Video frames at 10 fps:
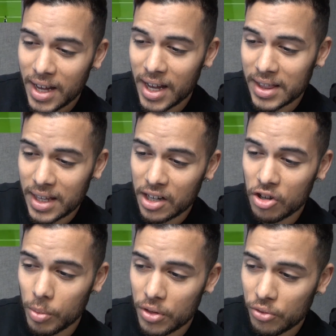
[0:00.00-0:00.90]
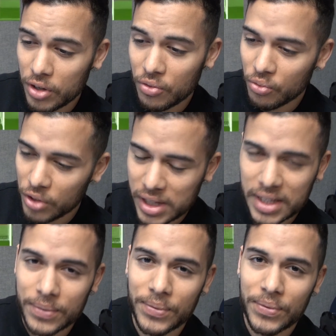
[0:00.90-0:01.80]
Atletico Madrid
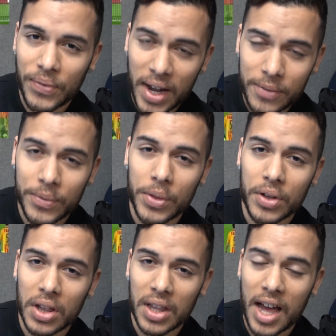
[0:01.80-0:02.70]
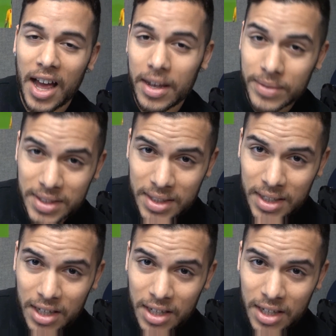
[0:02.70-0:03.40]
really fight for their lives,